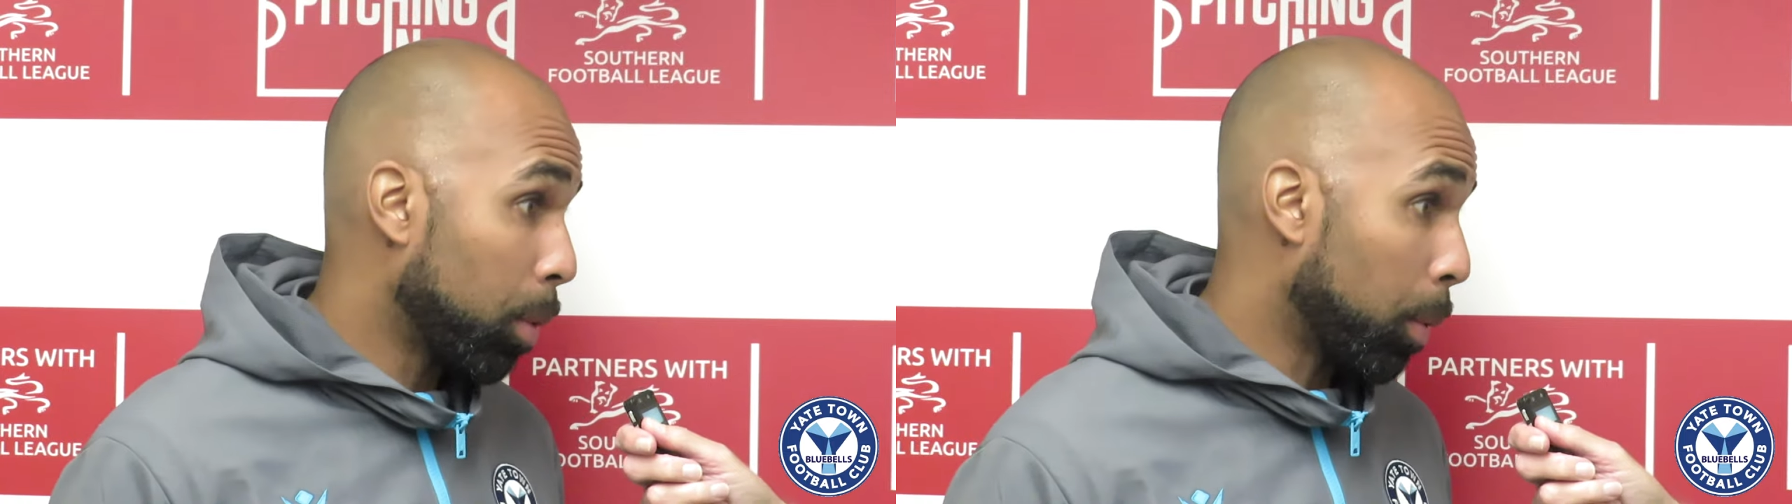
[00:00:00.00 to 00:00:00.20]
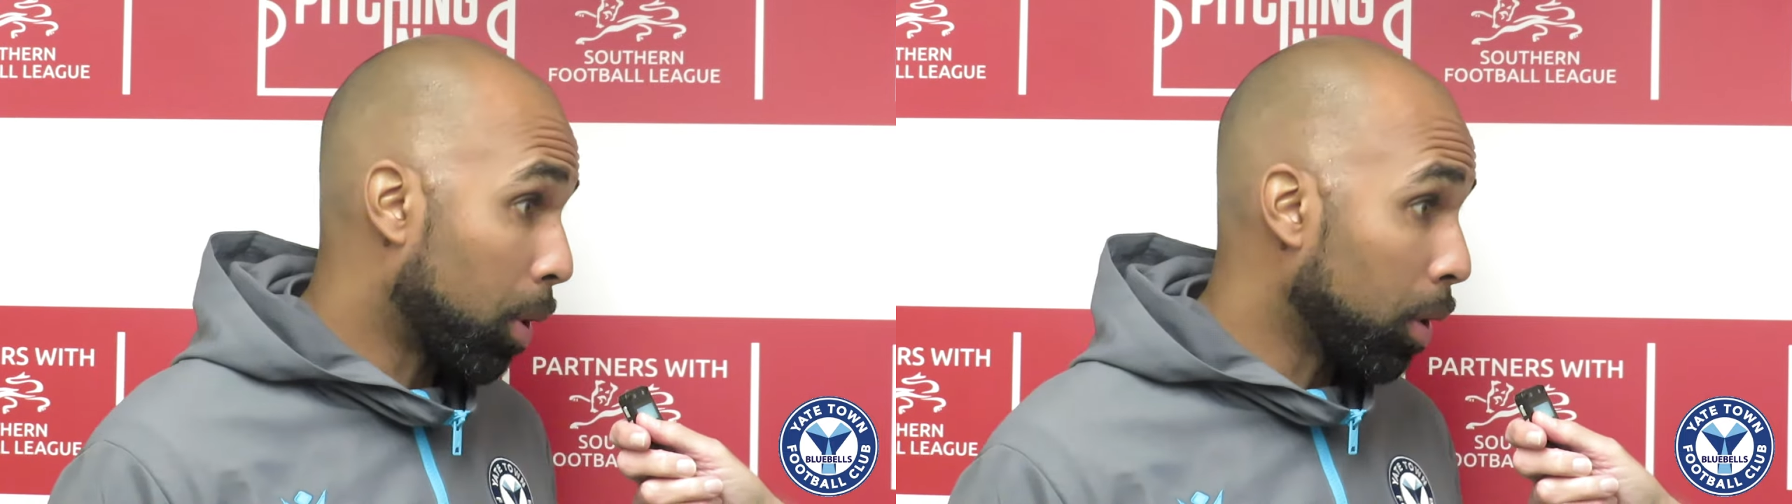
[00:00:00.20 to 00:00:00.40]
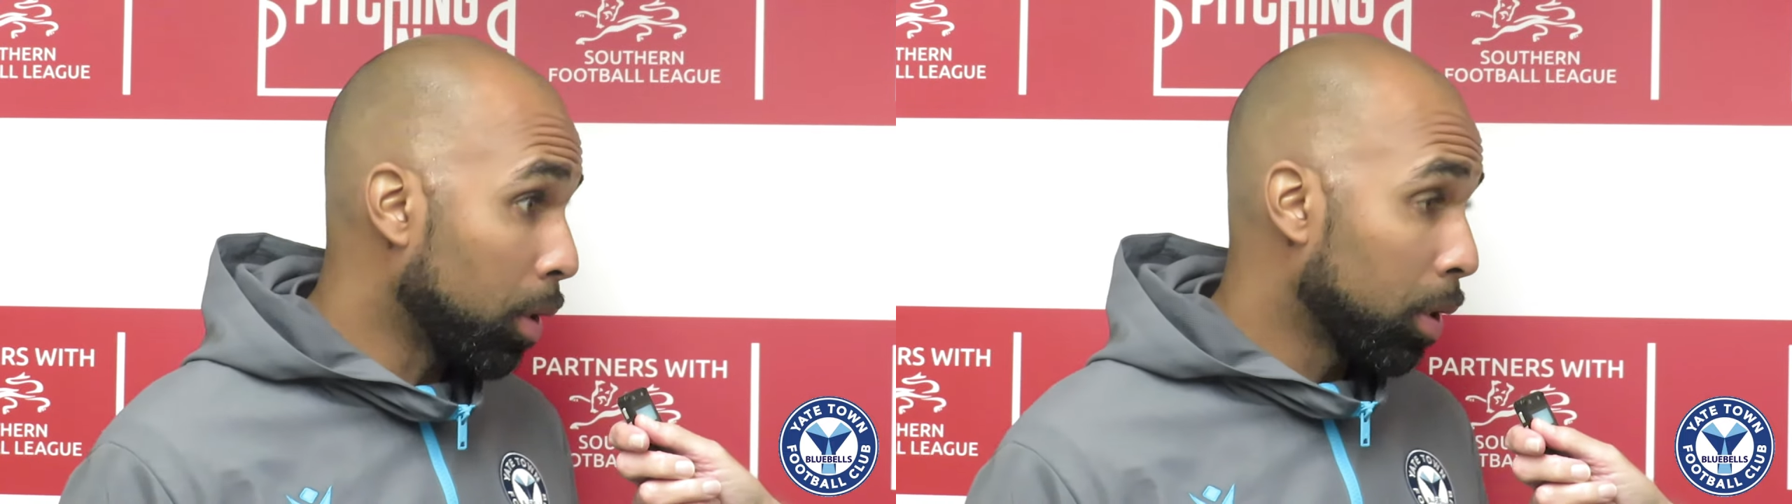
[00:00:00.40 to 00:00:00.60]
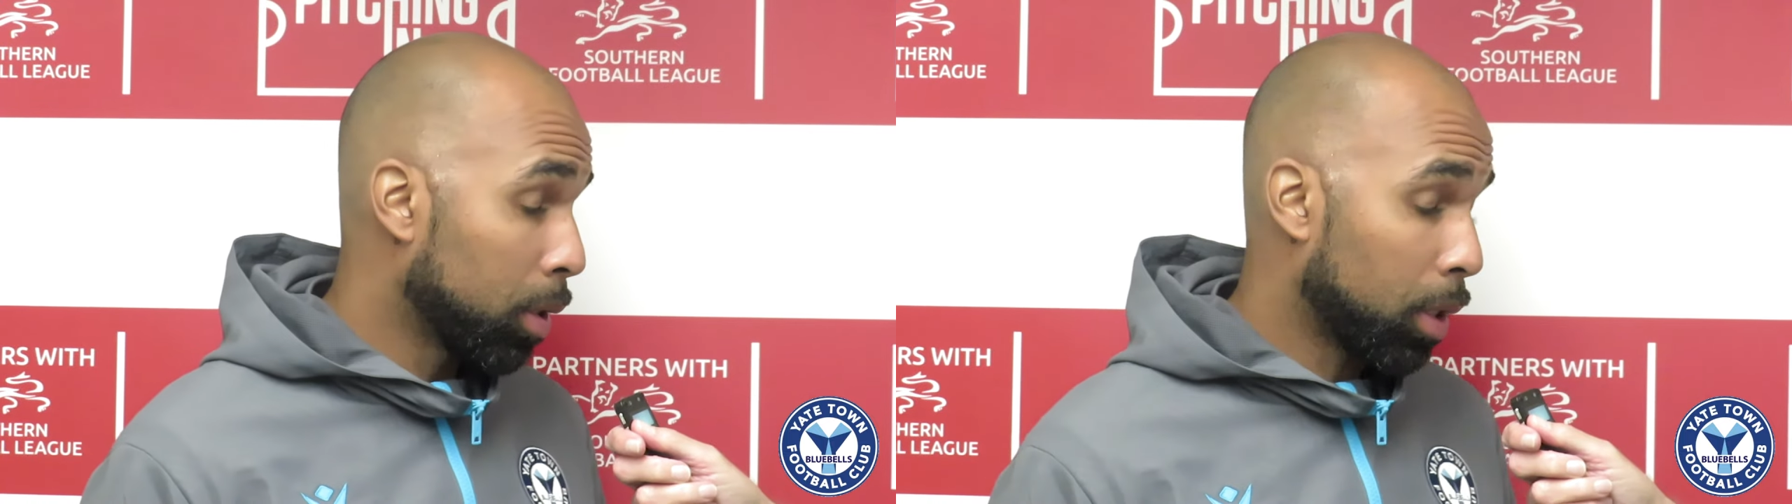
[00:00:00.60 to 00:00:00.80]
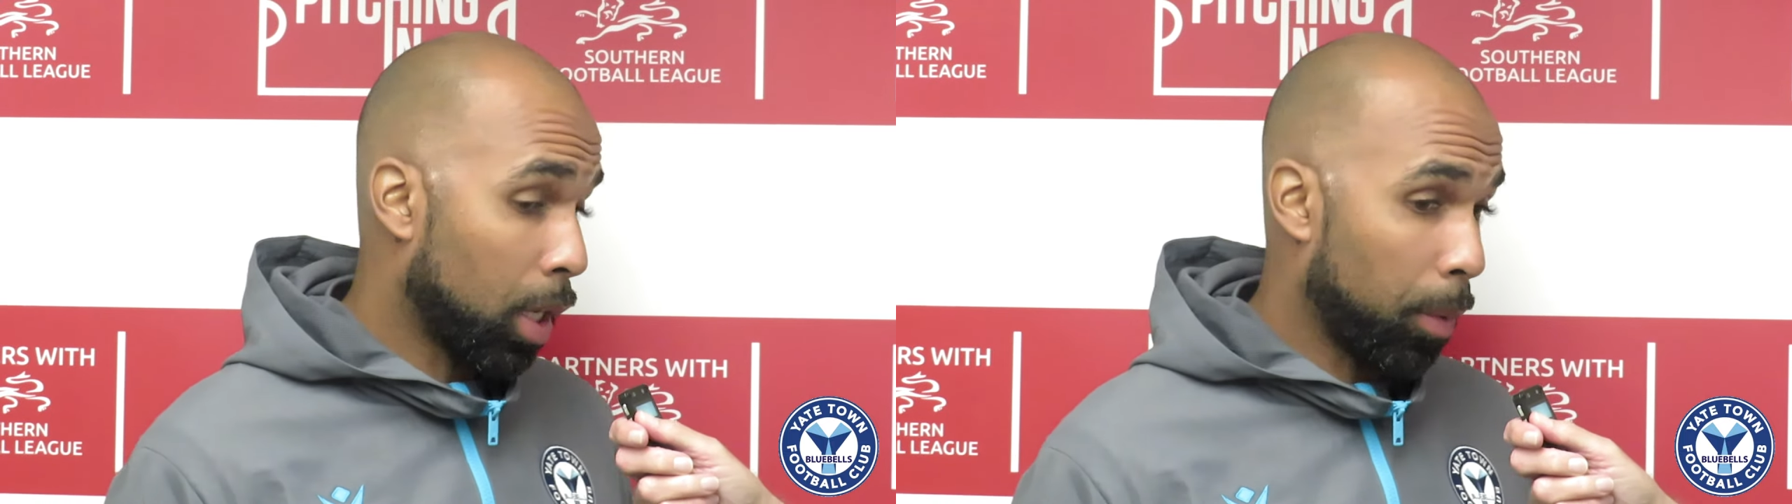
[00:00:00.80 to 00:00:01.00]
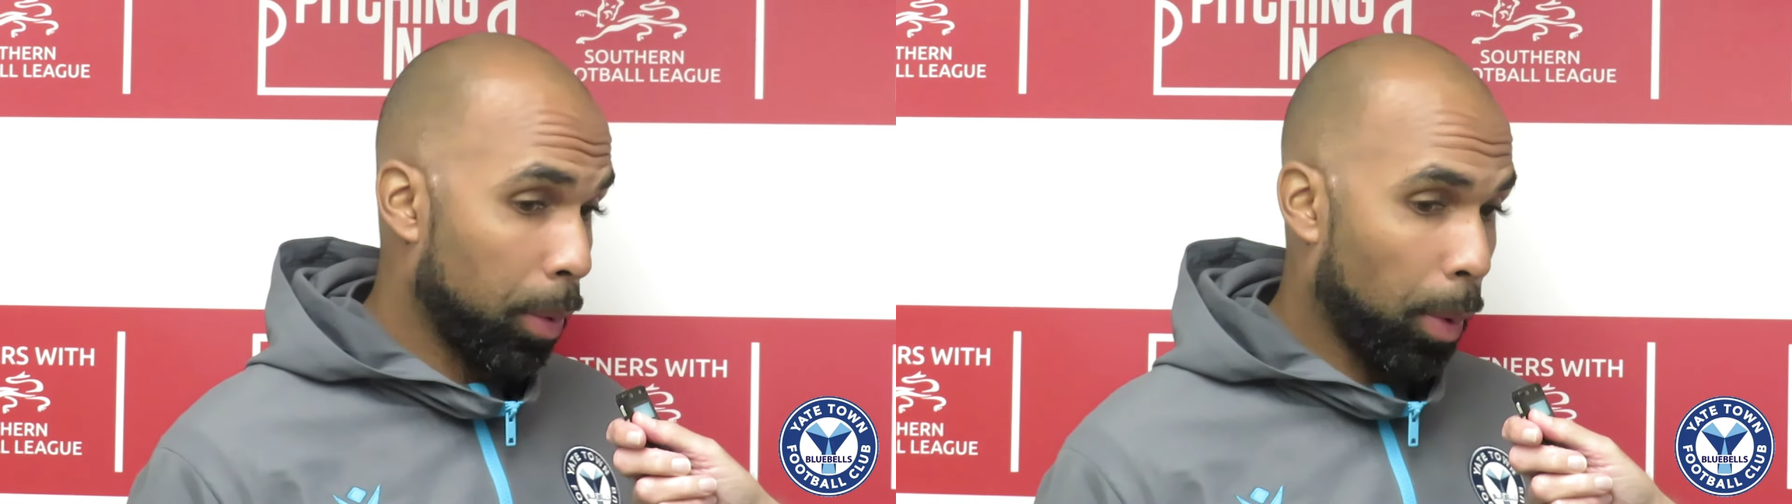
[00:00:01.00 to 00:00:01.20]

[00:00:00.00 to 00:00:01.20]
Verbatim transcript: we were good um,